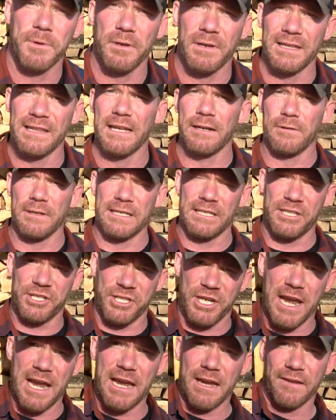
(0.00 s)
You can literally
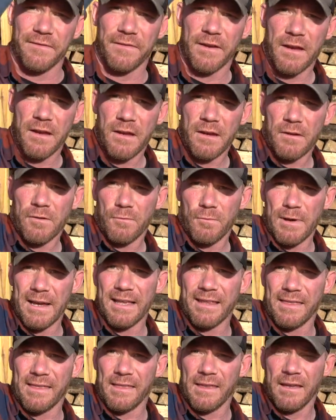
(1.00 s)
shave
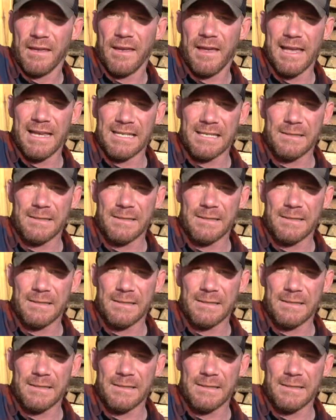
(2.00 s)
with a